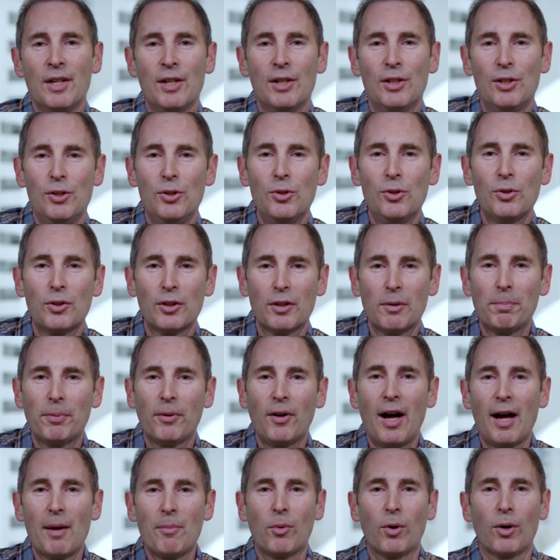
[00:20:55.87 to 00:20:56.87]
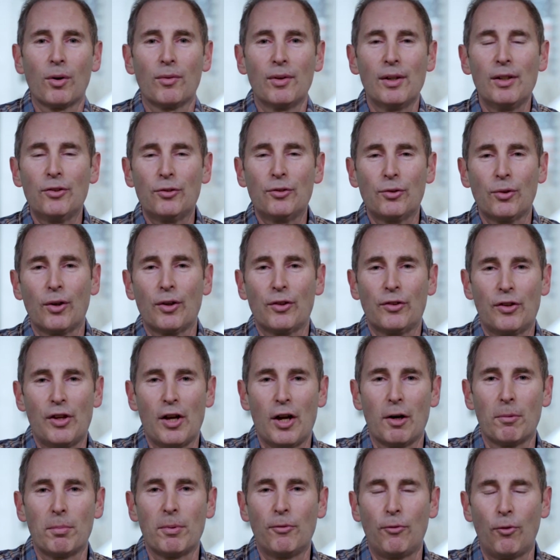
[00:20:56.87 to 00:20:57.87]
you can apply more resource there
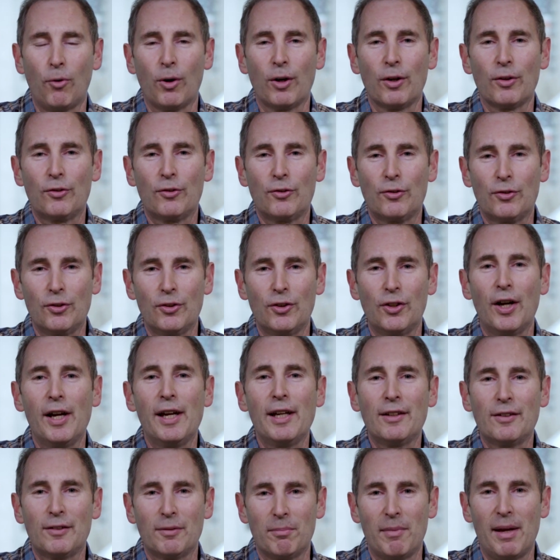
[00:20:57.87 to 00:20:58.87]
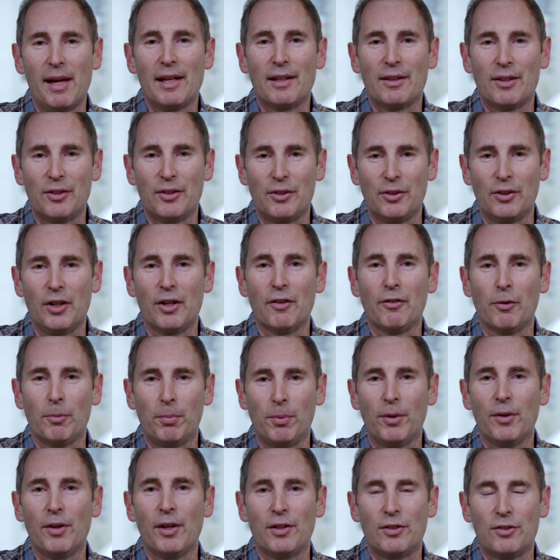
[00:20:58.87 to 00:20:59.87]
before it's too late to make the deliverable